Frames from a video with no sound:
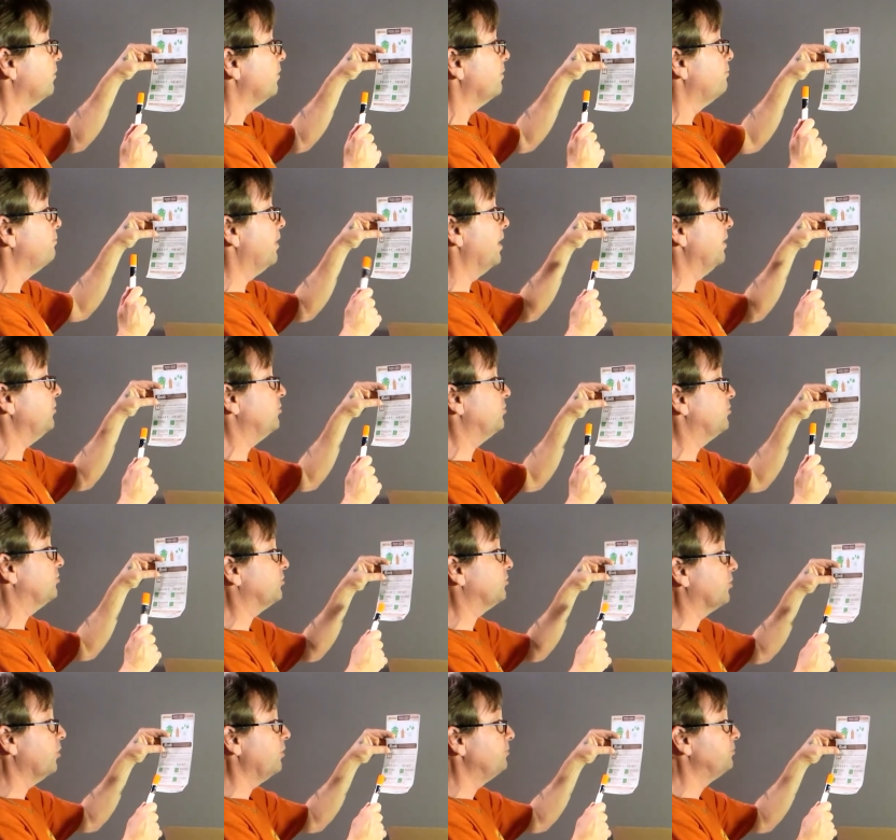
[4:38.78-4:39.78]
bust
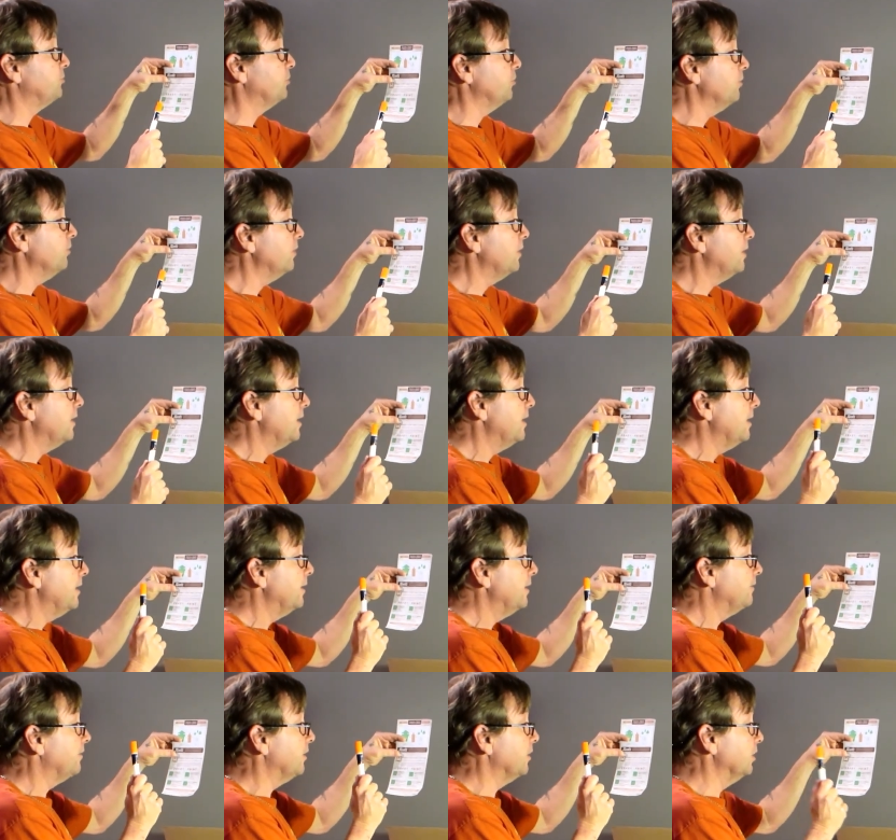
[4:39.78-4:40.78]
sculpture,
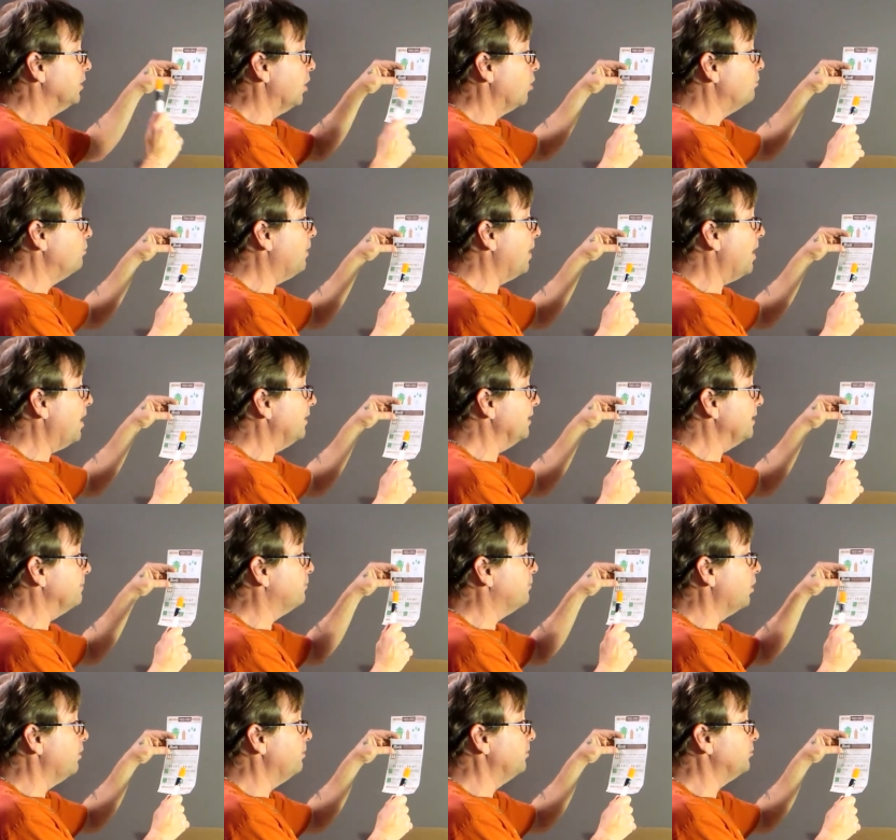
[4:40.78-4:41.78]
the low poly
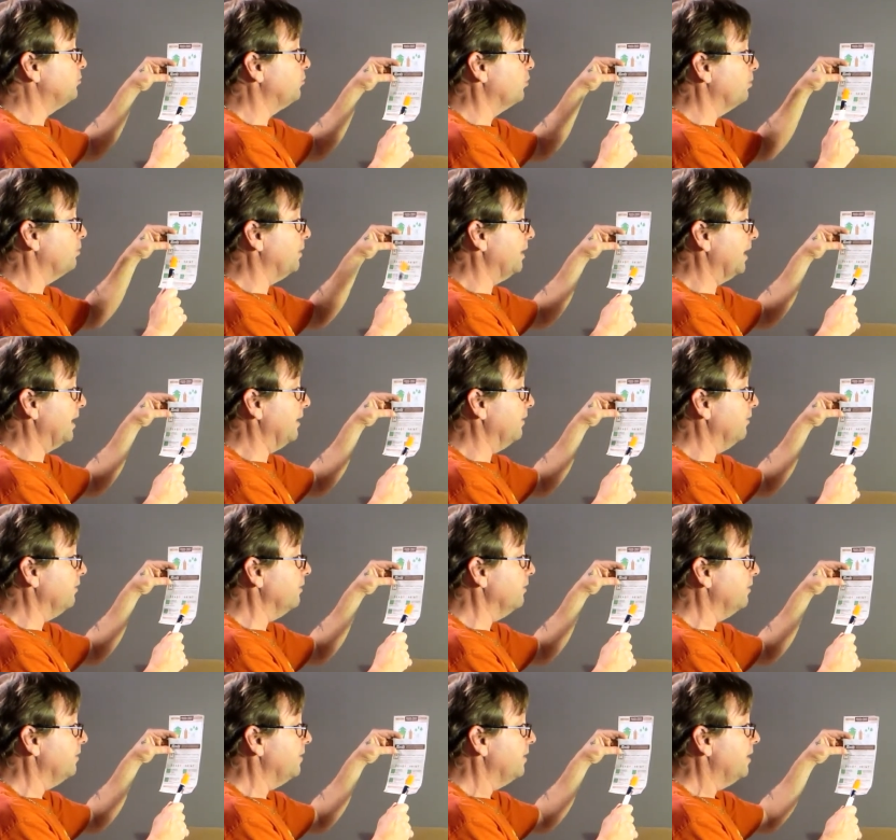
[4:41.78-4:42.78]
Bulbasaur planter,